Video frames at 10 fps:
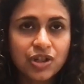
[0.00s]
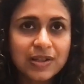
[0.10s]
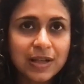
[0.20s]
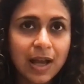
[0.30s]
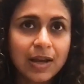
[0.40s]

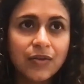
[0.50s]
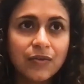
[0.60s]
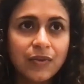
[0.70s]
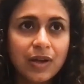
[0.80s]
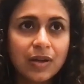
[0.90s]
just kind
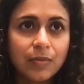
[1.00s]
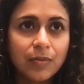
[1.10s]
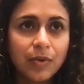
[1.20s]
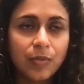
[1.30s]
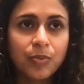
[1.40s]
of
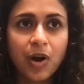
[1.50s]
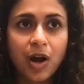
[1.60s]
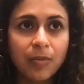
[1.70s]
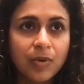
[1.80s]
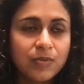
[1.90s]

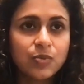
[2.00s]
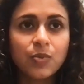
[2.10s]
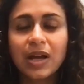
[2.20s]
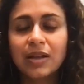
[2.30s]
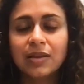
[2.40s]

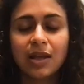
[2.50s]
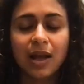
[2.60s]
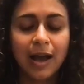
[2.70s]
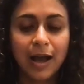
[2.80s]
problems with